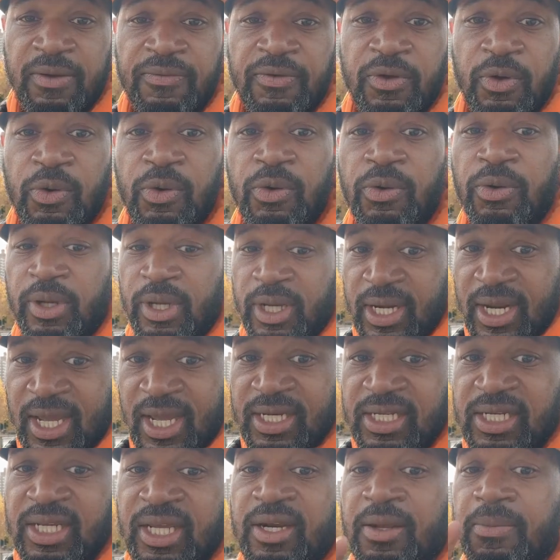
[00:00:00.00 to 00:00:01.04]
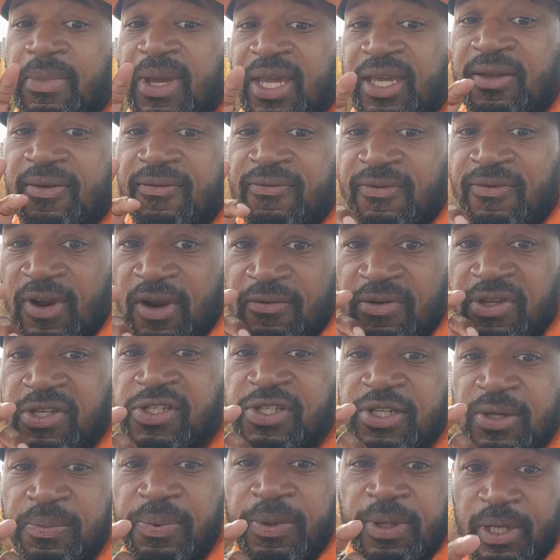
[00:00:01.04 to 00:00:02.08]
you an idea to make it very
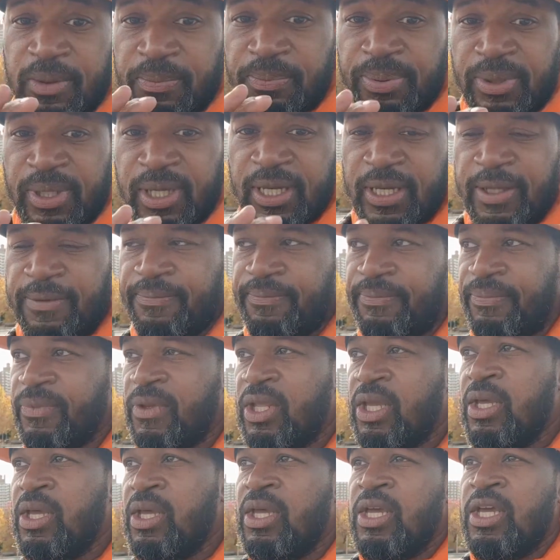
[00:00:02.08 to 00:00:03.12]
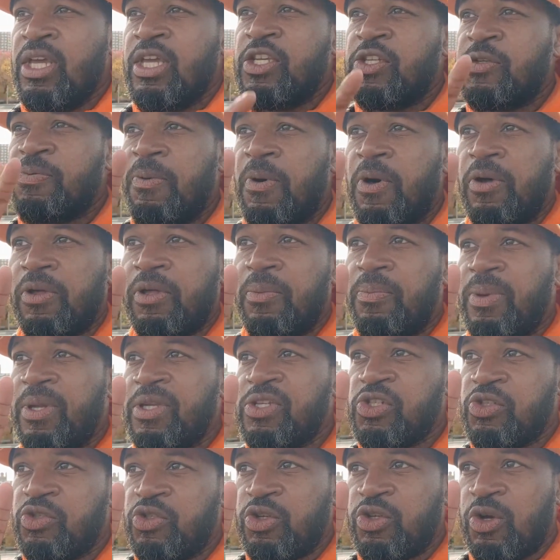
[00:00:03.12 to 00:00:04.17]
simple and plain. He spoke
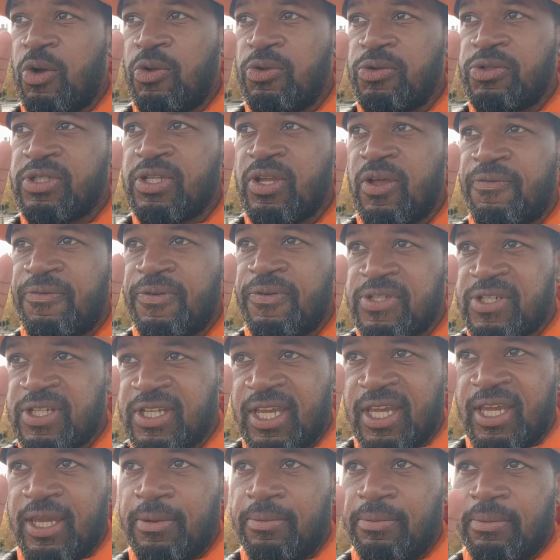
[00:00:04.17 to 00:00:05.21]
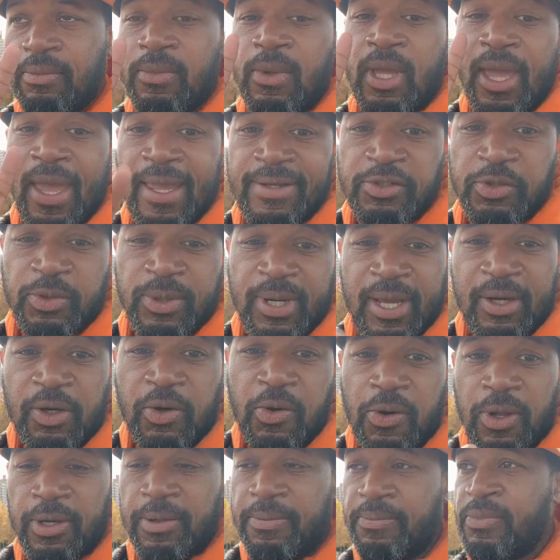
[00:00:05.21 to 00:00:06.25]
against Joel's self-esteem. That's what I
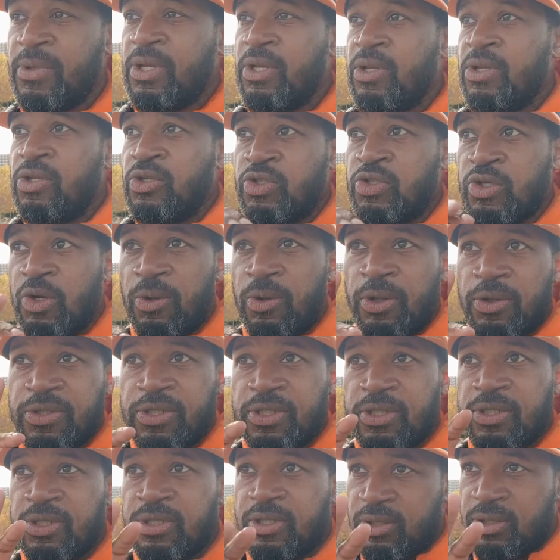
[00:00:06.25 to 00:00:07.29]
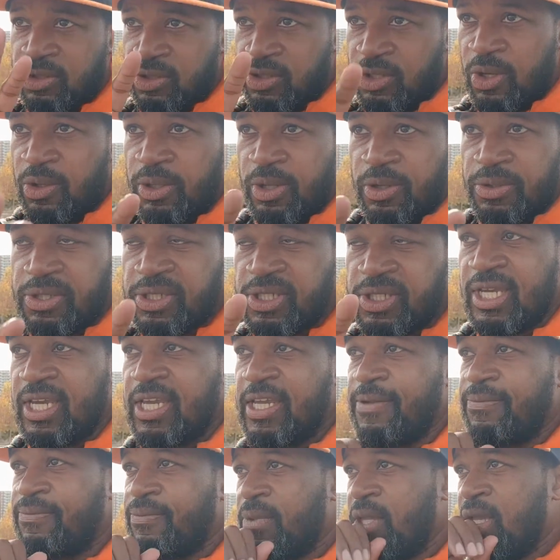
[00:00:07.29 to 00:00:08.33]
call him. Joel
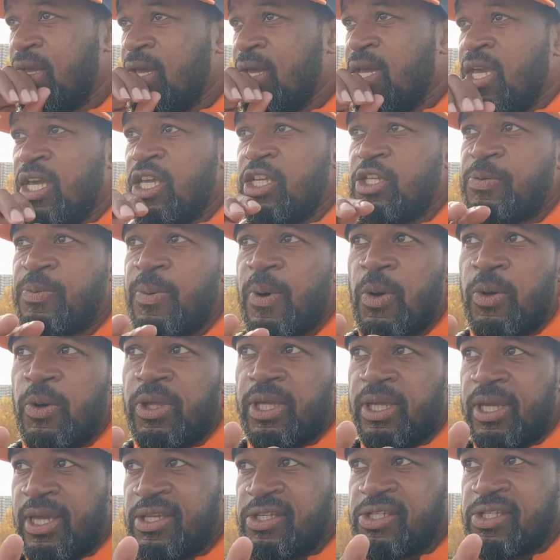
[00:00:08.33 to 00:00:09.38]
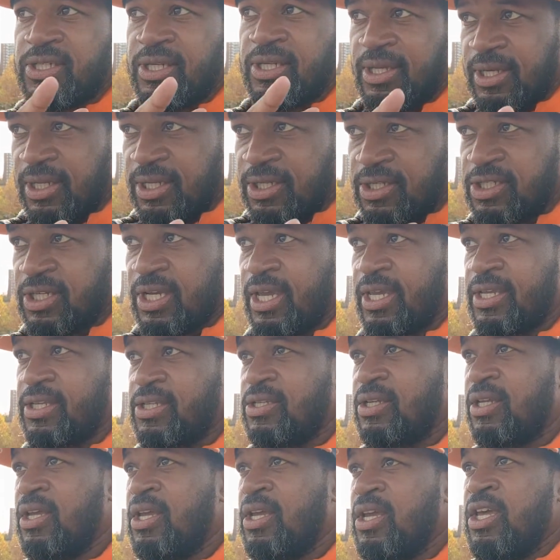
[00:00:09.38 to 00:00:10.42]
Osteen. He spoke against T.D.
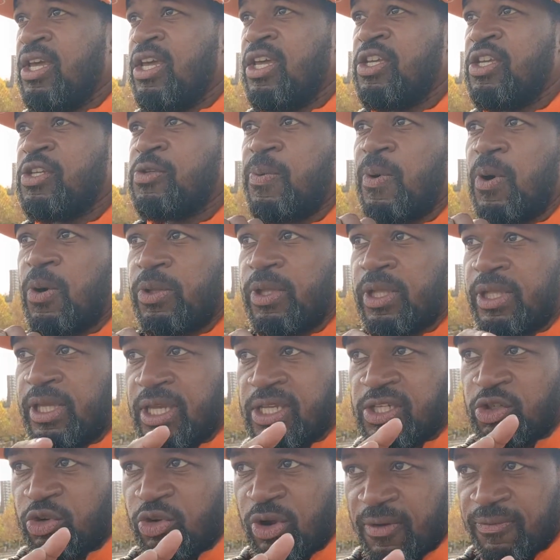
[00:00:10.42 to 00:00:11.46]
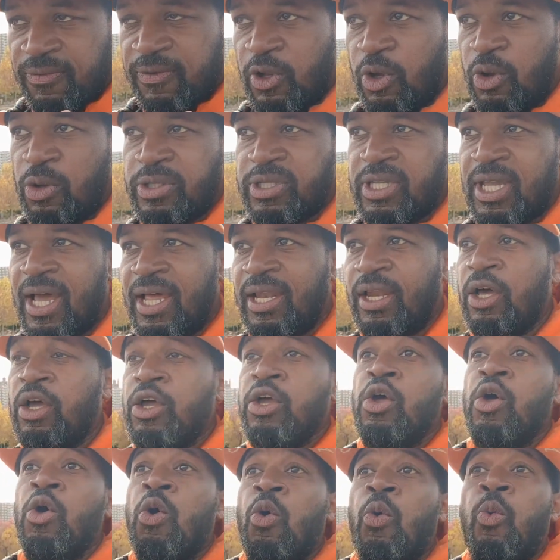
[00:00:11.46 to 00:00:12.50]
Jakes. He spoke against Creflo Dollar.
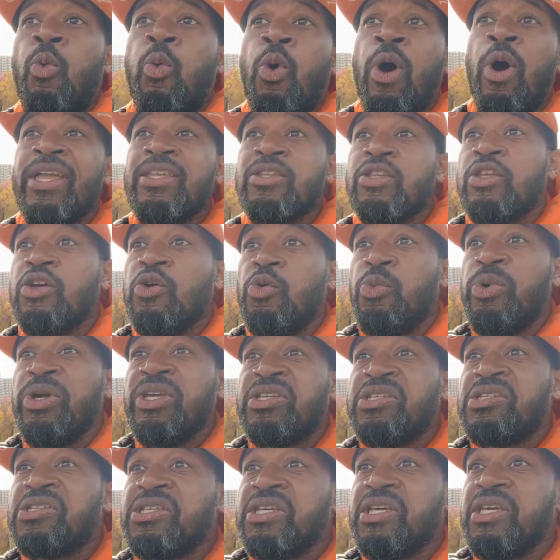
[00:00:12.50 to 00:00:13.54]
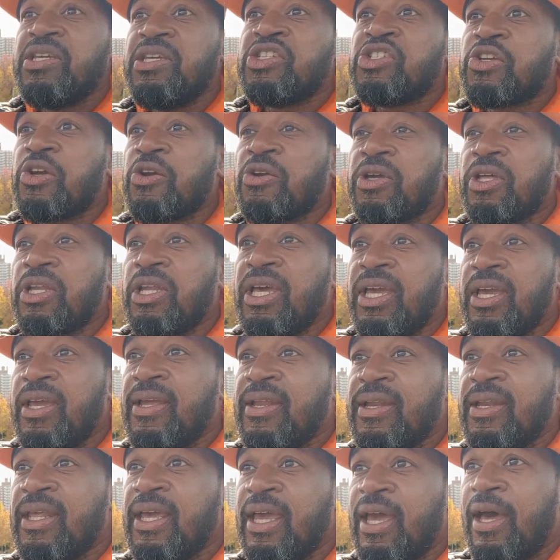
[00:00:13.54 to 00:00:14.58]
What do we see
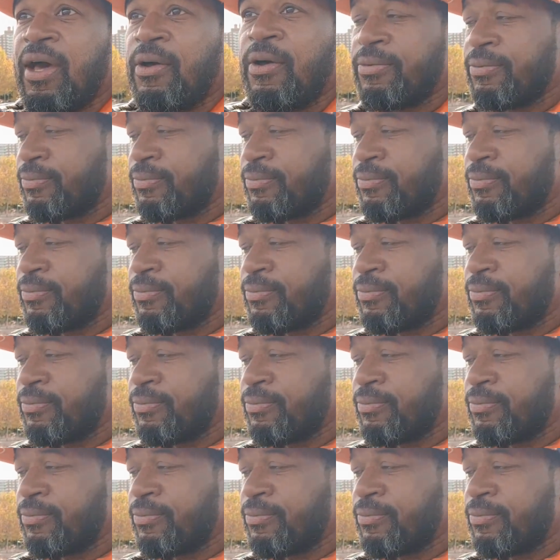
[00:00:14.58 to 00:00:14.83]
circulating now?